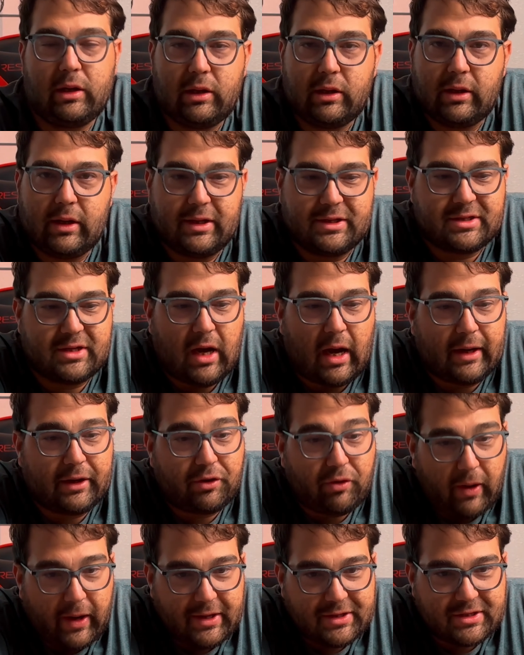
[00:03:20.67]
It's not
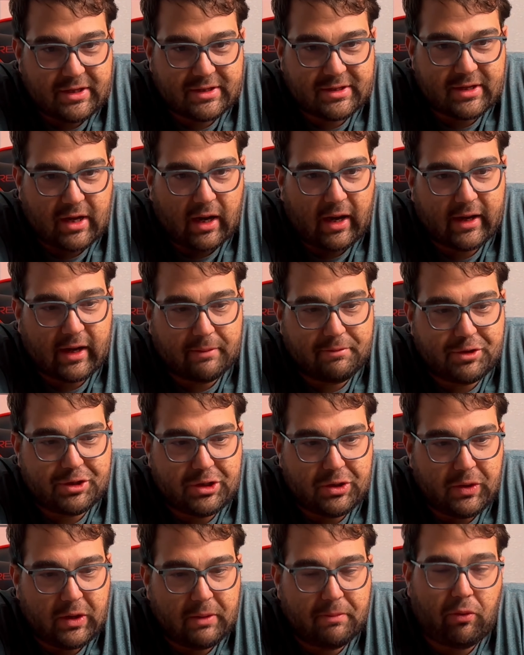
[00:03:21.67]
crazy. It's not like I'm
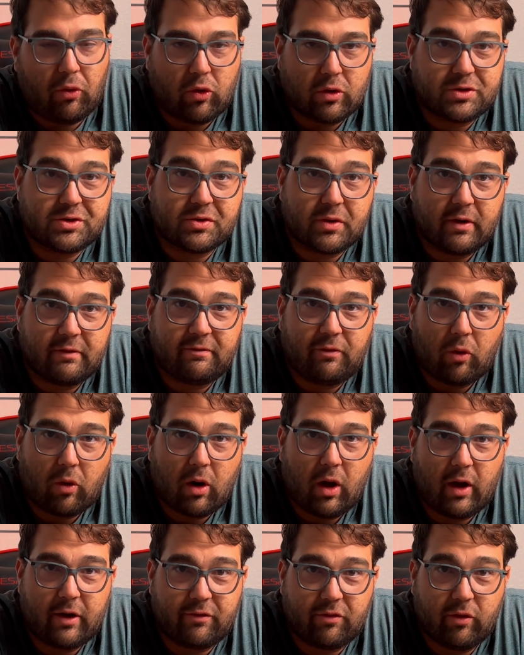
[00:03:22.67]
shooting Portra
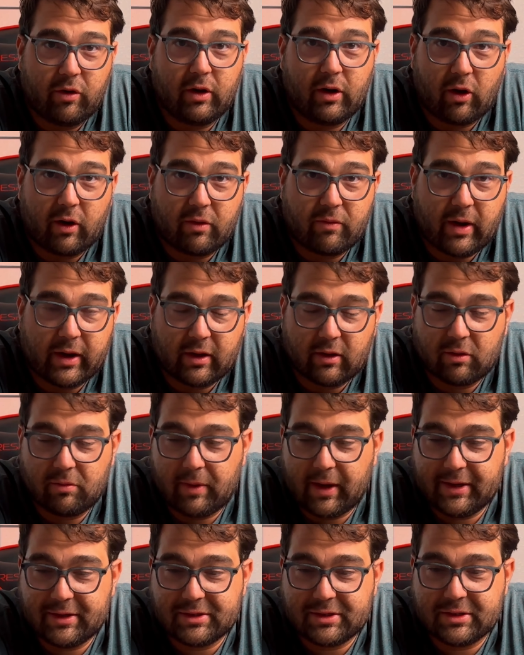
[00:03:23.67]
400 on a regular
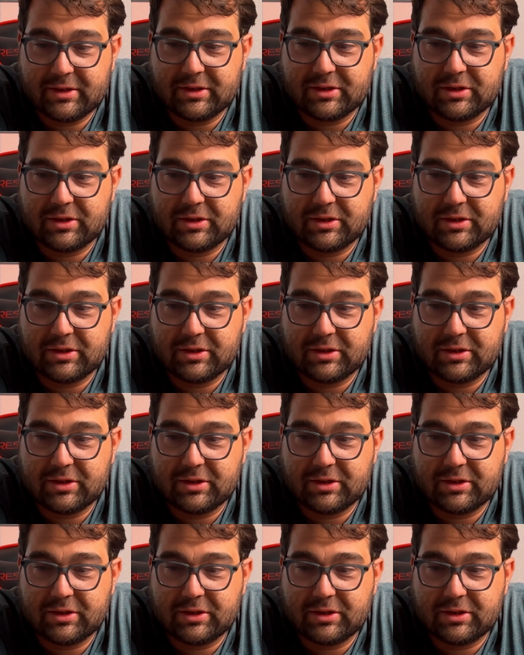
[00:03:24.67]
basis.